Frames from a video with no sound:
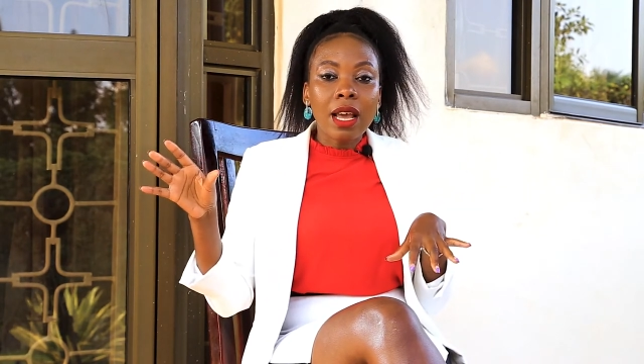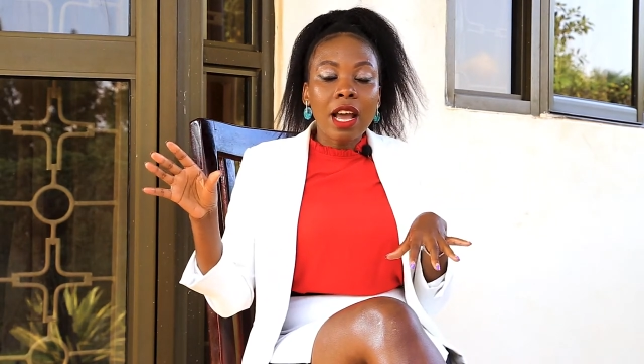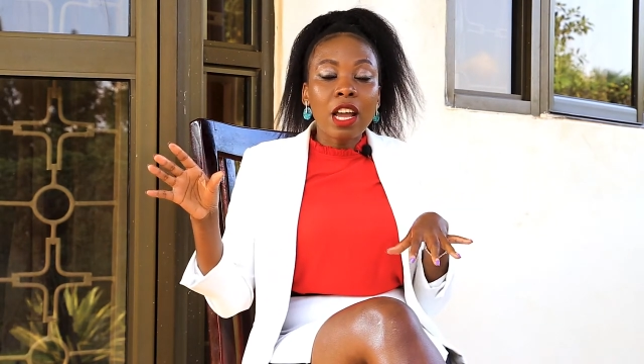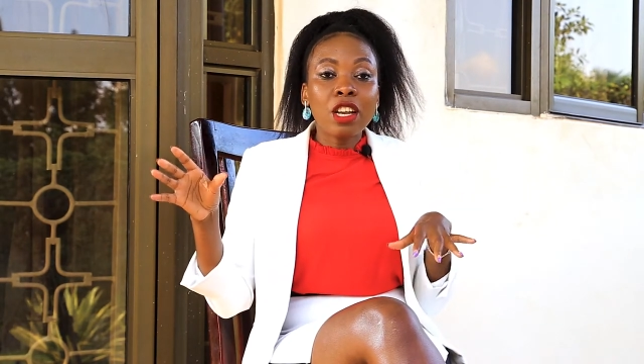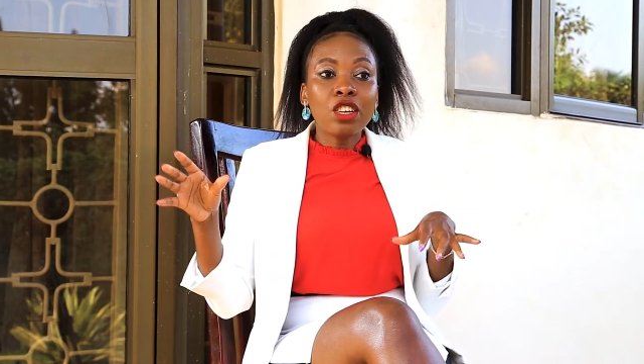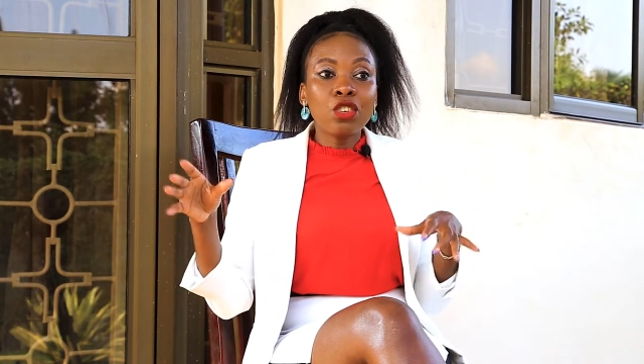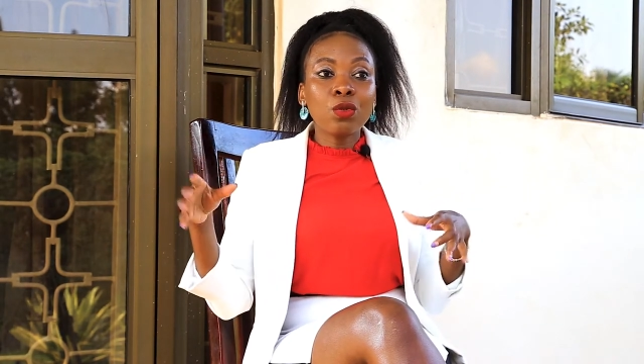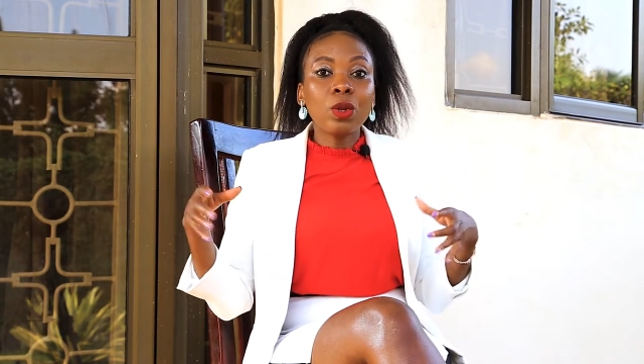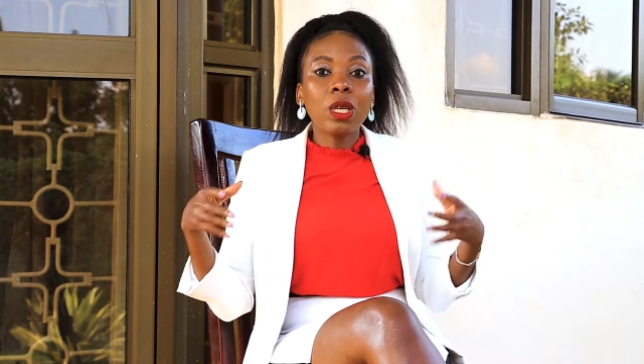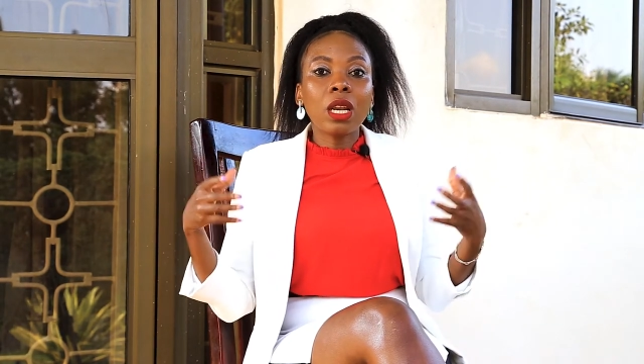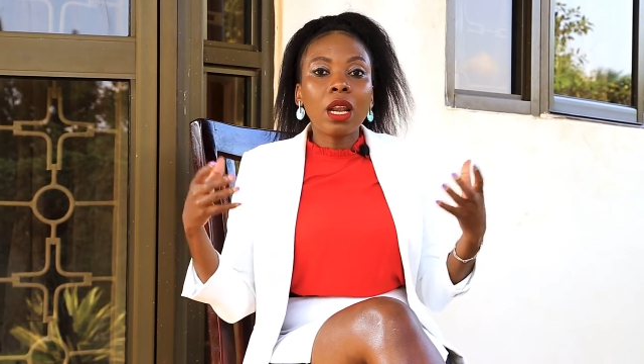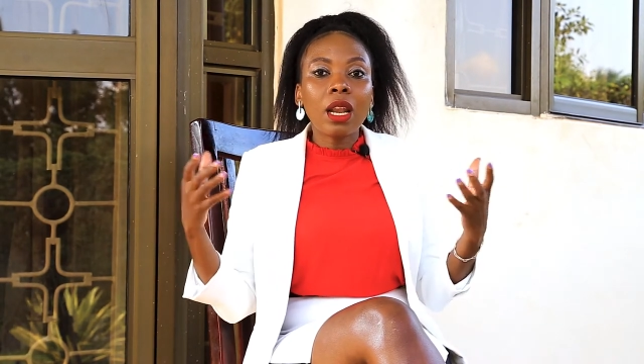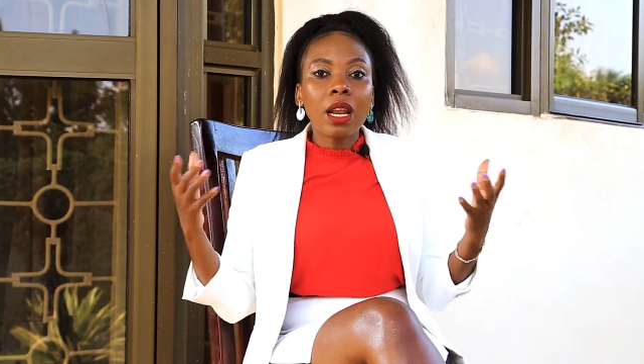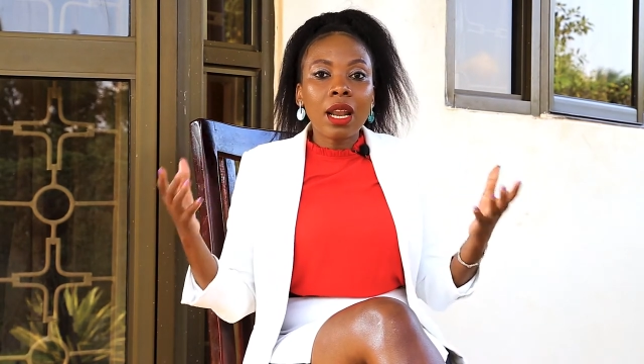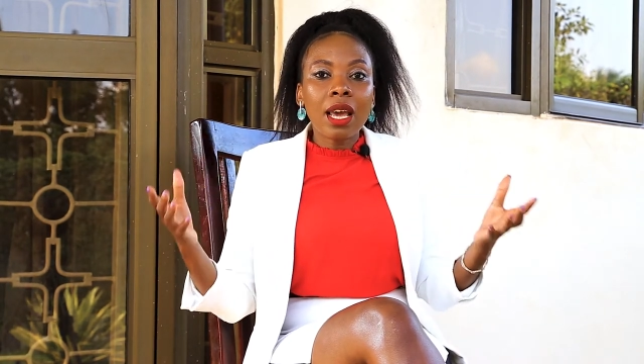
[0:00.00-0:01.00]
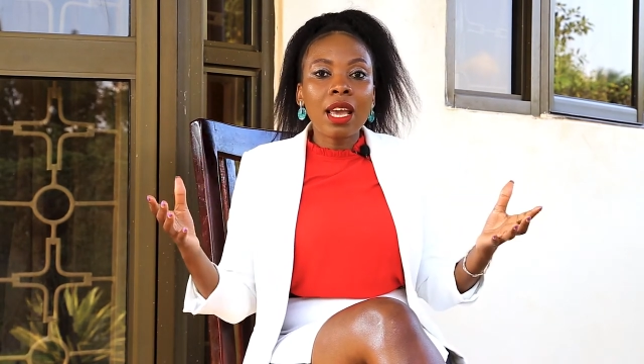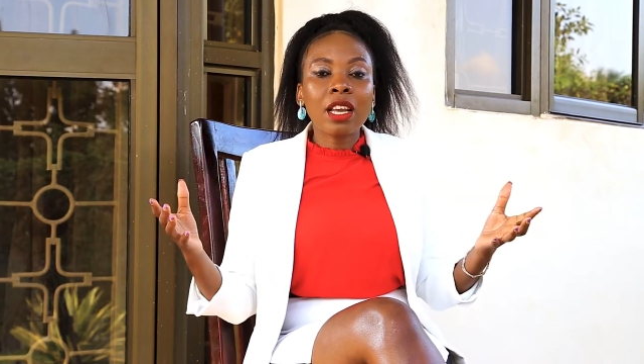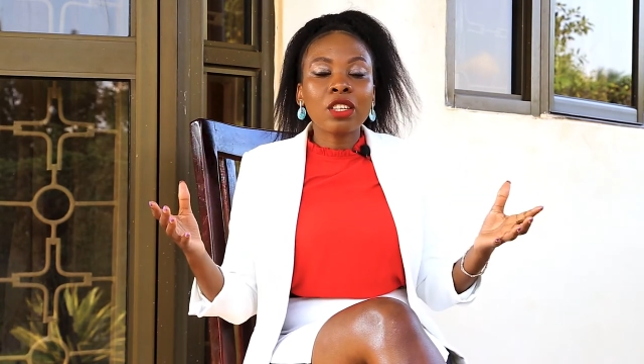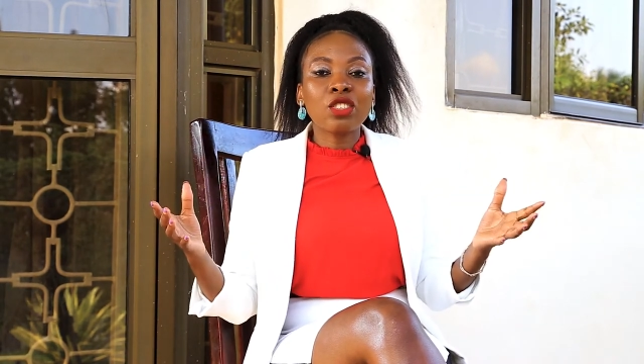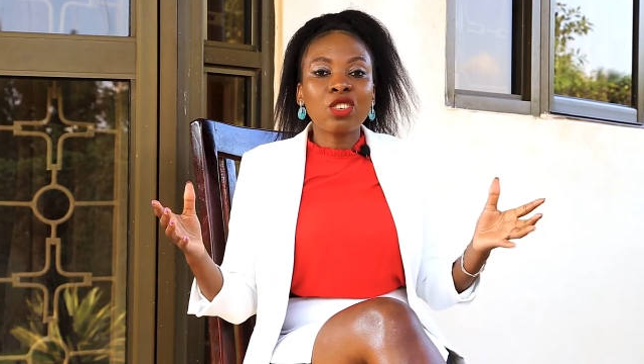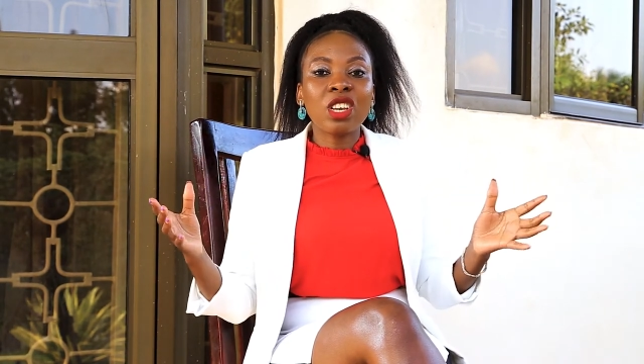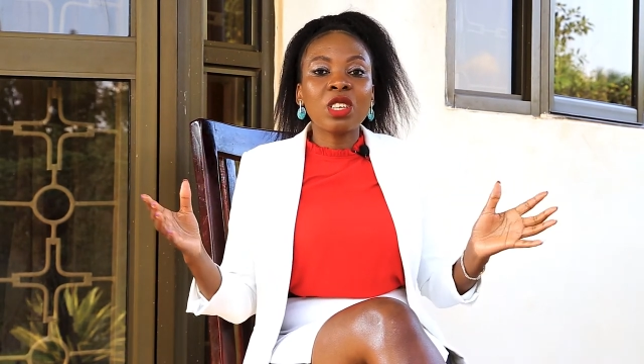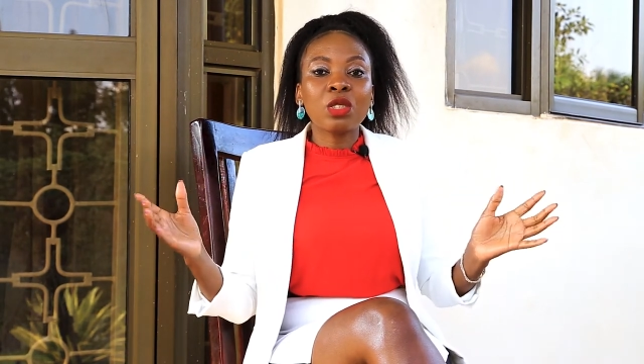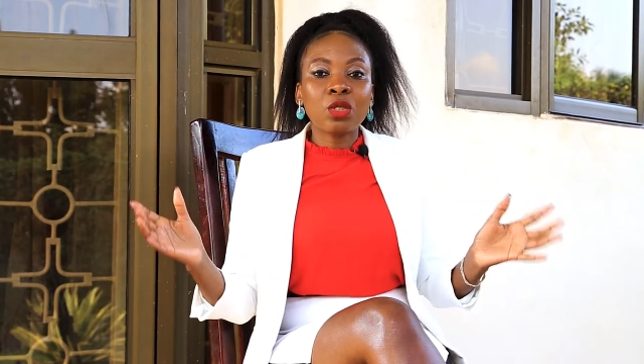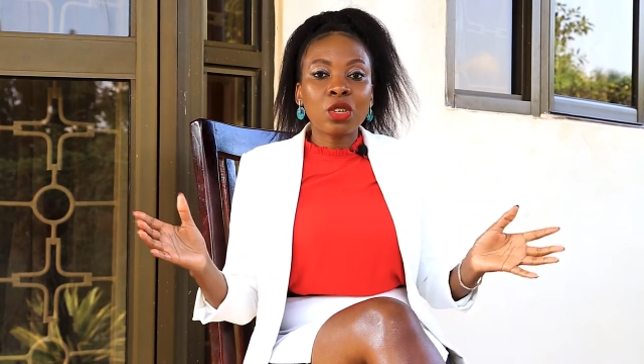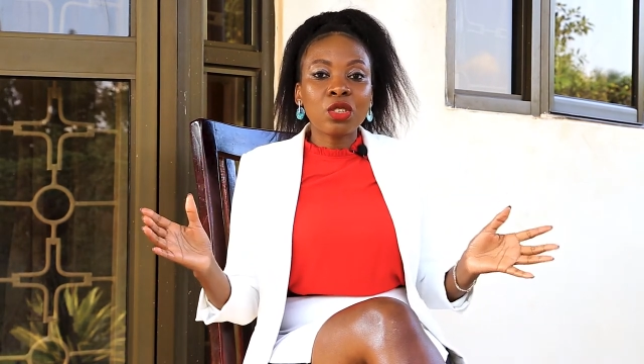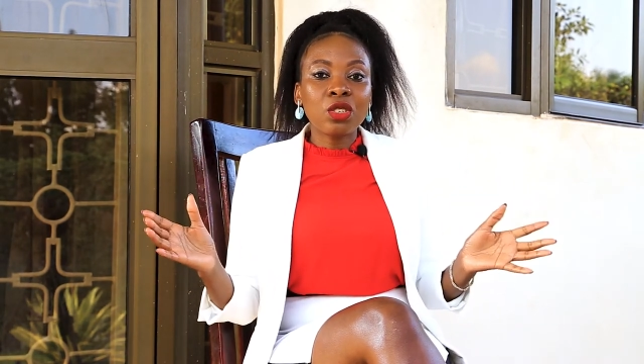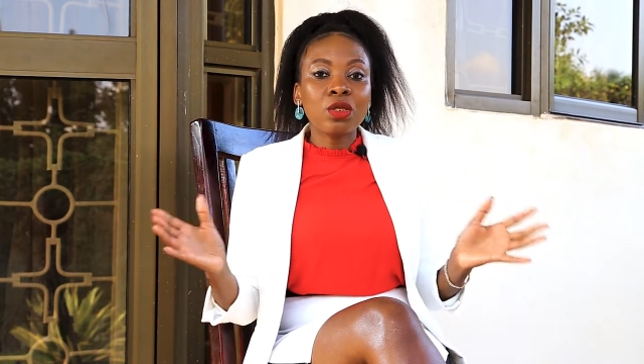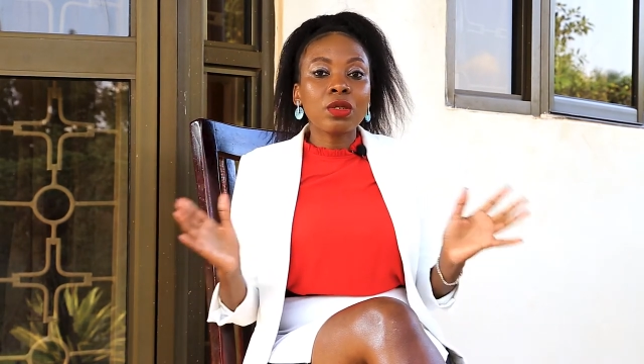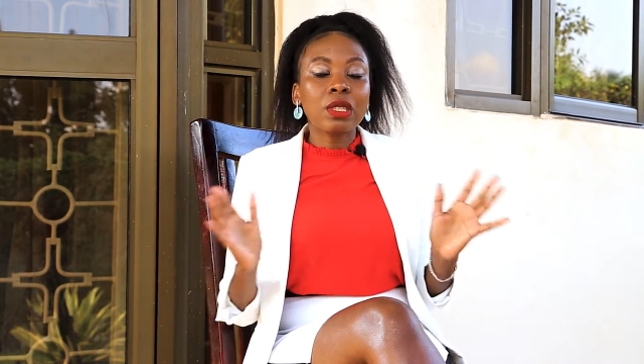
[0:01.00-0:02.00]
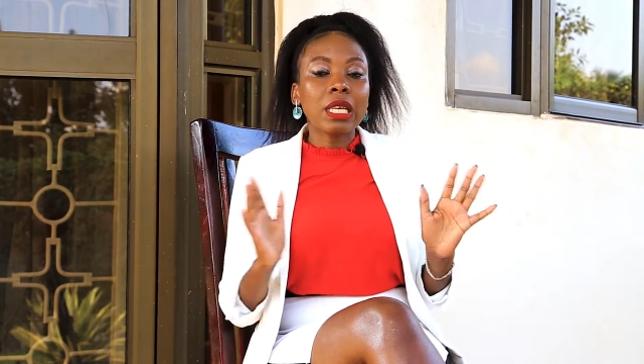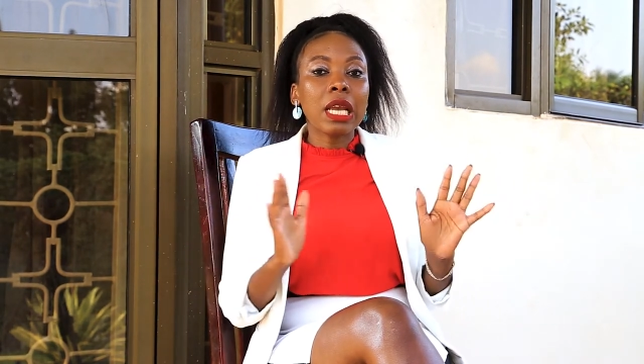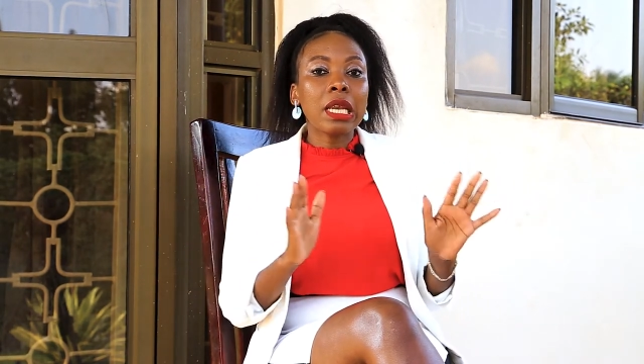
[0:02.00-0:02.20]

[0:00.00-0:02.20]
and you would like to introduce